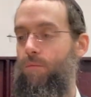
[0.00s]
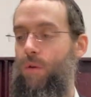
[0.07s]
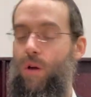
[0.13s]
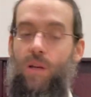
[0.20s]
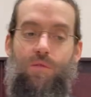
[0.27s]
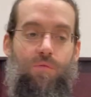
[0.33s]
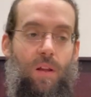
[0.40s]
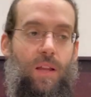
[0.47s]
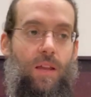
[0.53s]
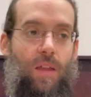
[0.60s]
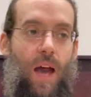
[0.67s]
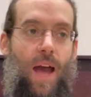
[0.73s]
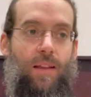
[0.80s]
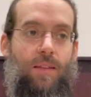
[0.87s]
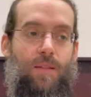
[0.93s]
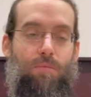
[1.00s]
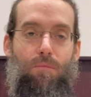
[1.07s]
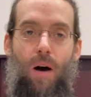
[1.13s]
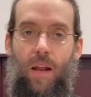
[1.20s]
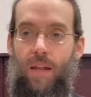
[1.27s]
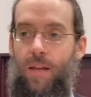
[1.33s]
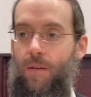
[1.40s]
Because really, that's
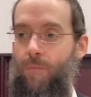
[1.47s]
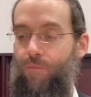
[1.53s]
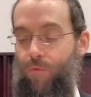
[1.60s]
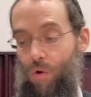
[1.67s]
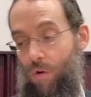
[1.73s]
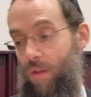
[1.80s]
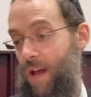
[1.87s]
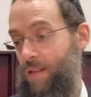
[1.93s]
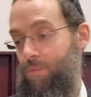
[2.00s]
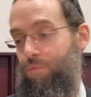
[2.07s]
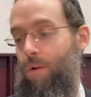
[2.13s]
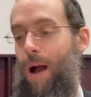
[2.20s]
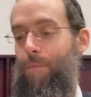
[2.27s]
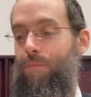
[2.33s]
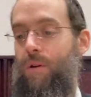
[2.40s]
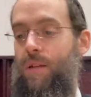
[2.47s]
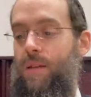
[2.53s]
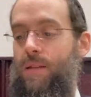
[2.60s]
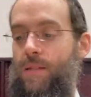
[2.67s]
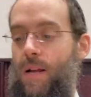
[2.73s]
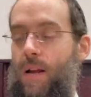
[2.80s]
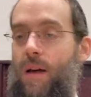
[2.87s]
money or that's
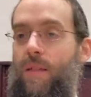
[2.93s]
properties